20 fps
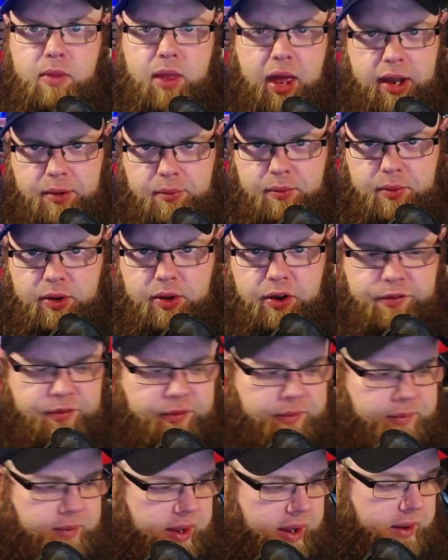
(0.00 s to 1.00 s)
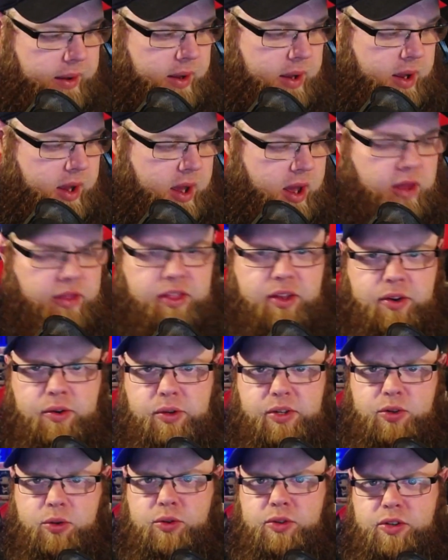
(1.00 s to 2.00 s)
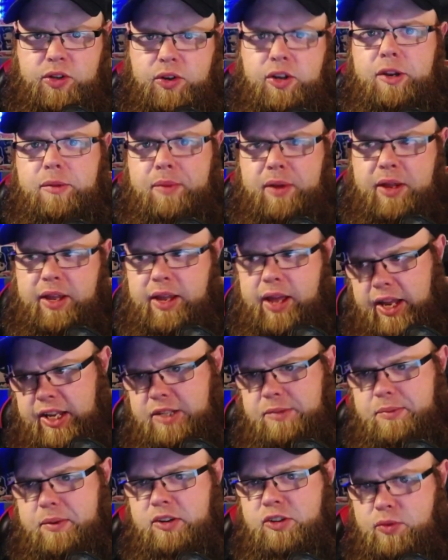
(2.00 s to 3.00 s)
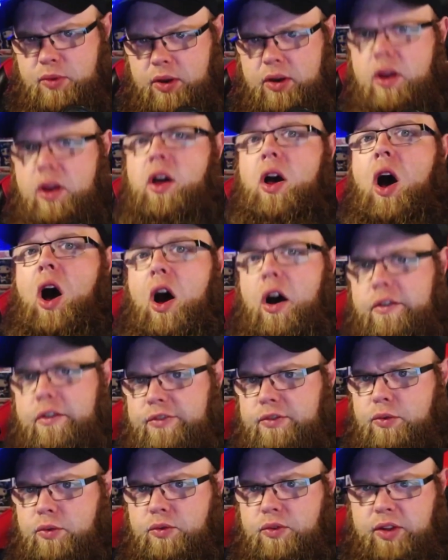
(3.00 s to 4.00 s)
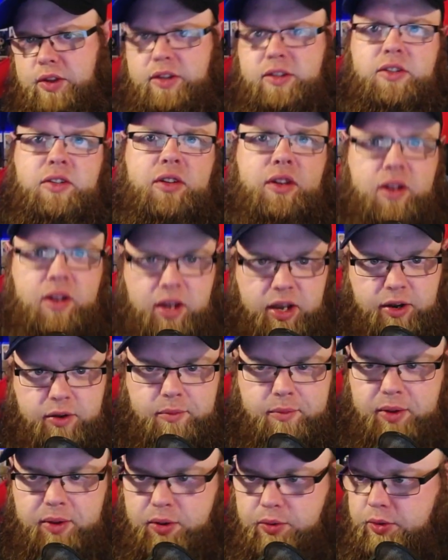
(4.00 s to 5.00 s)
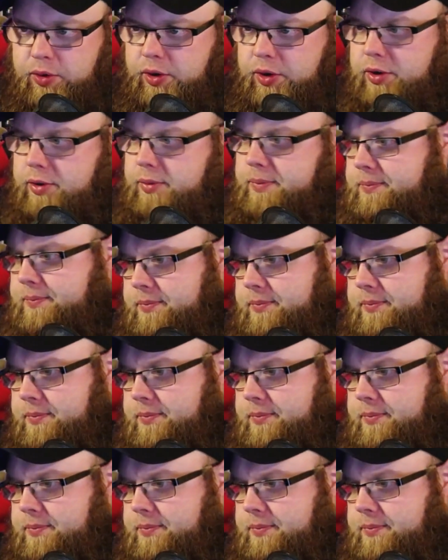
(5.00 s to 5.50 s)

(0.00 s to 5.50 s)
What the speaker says: and then we'll go from there. There is also going to be a special one after all this, and it'll be all good.